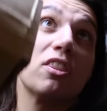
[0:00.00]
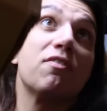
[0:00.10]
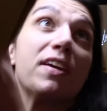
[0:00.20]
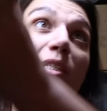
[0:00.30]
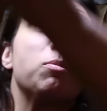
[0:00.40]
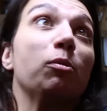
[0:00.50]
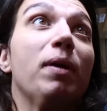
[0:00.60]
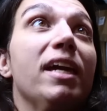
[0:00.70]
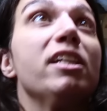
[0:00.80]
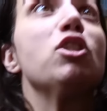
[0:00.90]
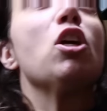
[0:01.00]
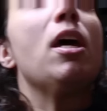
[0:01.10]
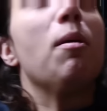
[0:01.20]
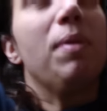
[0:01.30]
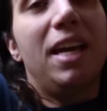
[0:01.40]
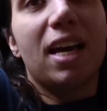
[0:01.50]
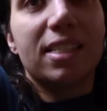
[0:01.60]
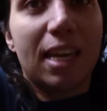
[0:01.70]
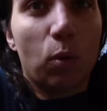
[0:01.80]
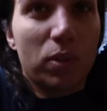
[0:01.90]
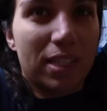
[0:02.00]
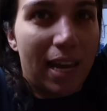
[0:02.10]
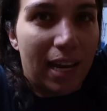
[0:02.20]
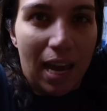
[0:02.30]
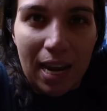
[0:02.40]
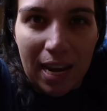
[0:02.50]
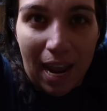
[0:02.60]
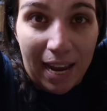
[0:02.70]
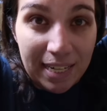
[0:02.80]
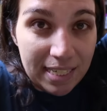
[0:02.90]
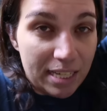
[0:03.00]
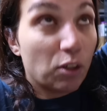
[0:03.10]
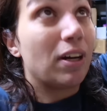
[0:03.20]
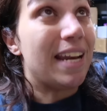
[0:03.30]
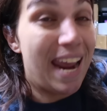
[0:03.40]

on the Facebook page because it was like a 90 or an